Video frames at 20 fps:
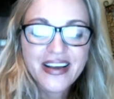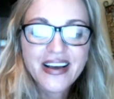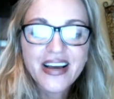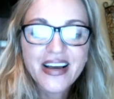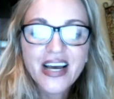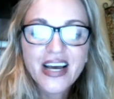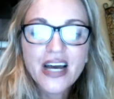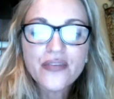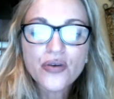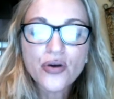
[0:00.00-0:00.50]

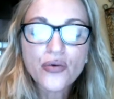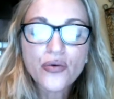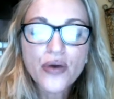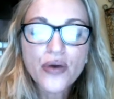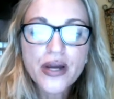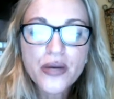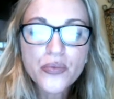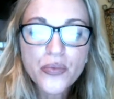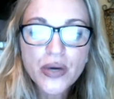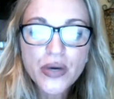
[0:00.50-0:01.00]
Have a
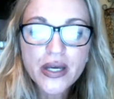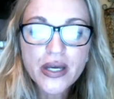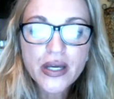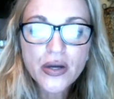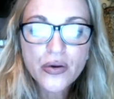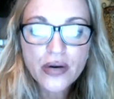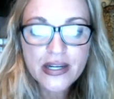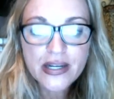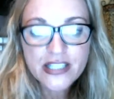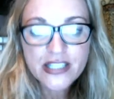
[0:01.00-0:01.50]
great week.
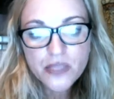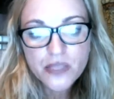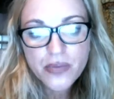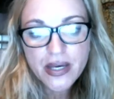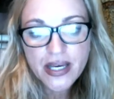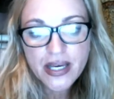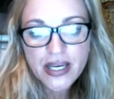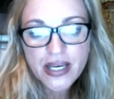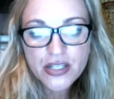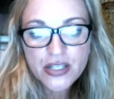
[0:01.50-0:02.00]
Great
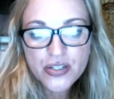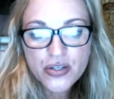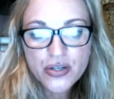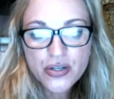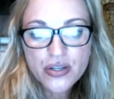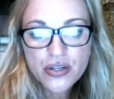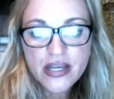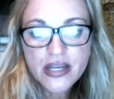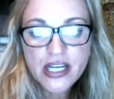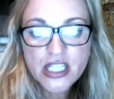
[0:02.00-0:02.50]
speaking to you.
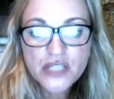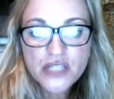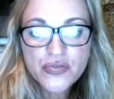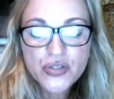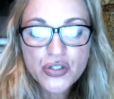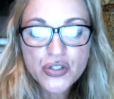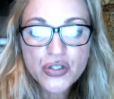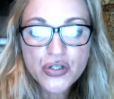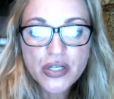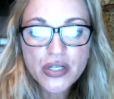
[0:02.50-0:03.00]
Thanks for
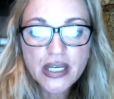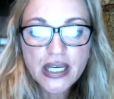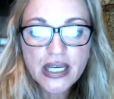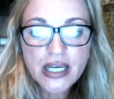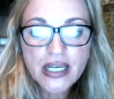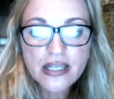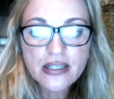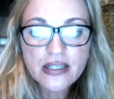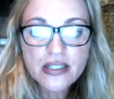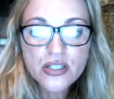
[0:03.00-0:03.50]
tuning
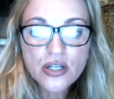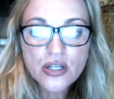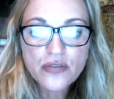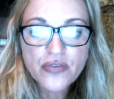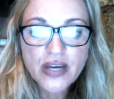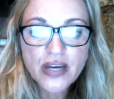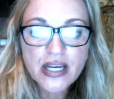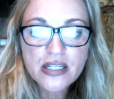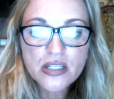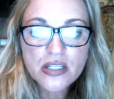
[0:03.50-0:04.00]
in. Don't
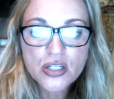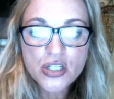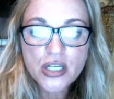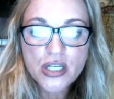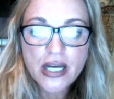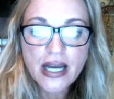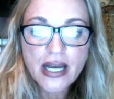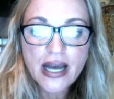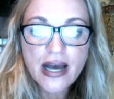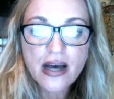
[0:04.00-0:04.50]
forget to
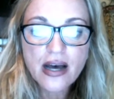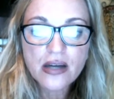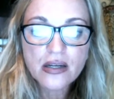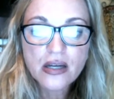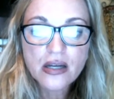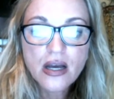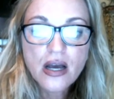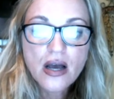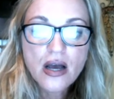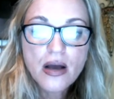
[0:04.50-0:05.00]
check out
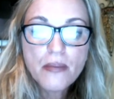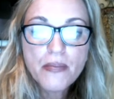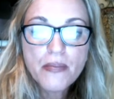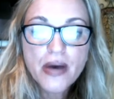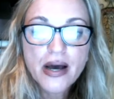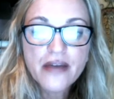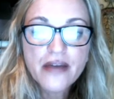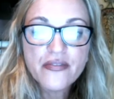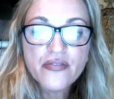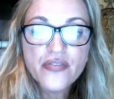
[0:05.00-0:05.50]

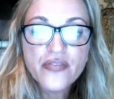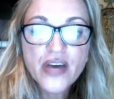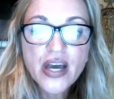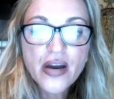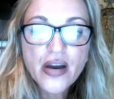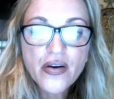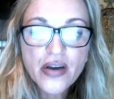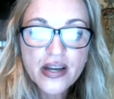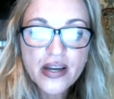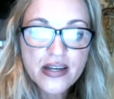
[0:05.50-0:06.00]
my
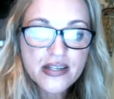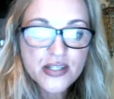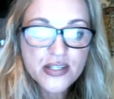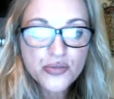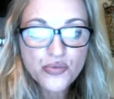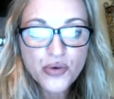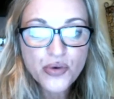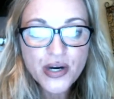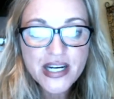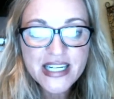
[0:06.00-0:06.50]
various
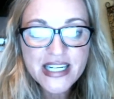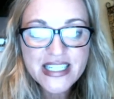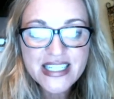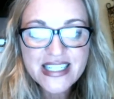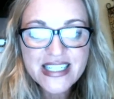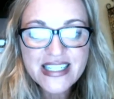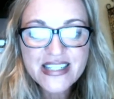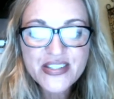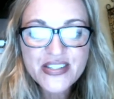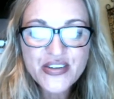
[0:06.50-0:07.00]

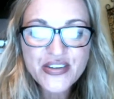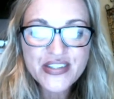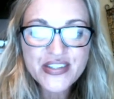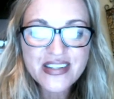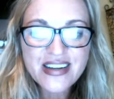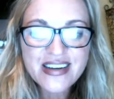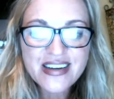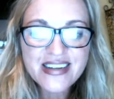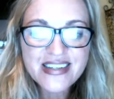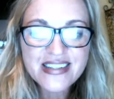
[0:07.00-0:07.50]
writings
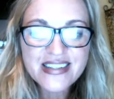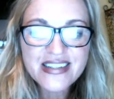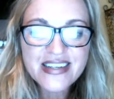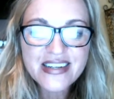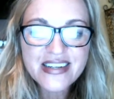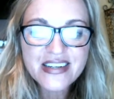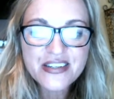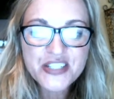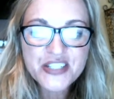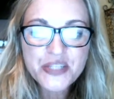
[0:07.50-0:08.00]
online, and
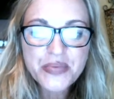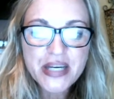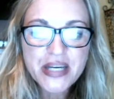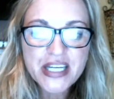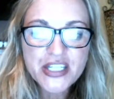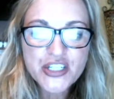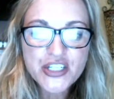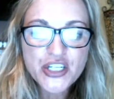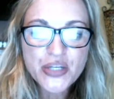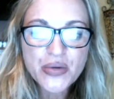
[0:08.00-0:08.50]
I'll speak
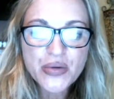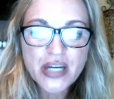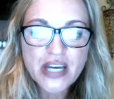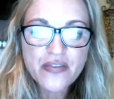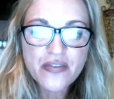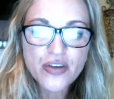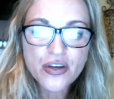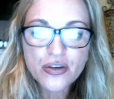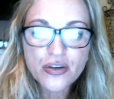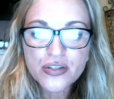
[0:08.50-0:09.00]
to you and give you
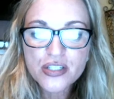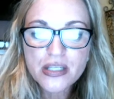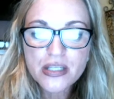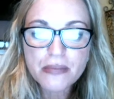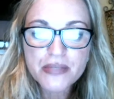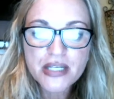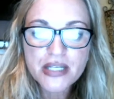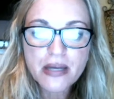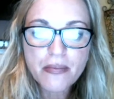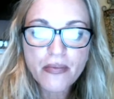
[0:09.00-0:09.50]
your
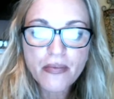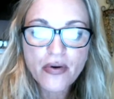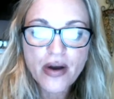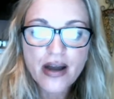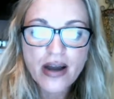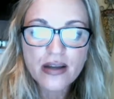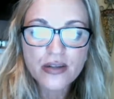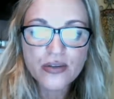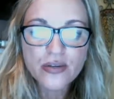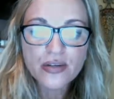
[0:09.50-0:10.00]
September
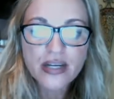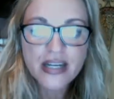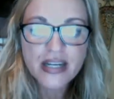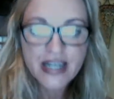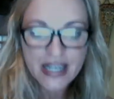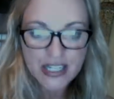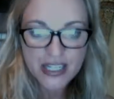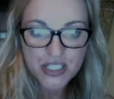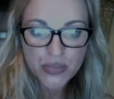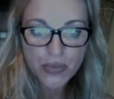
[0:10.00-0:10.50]
outlook
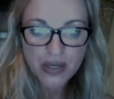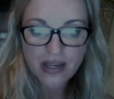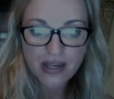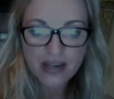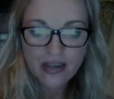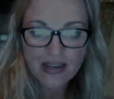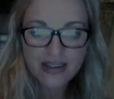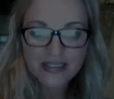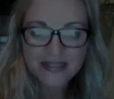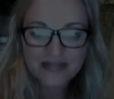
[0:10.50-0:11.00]
next week.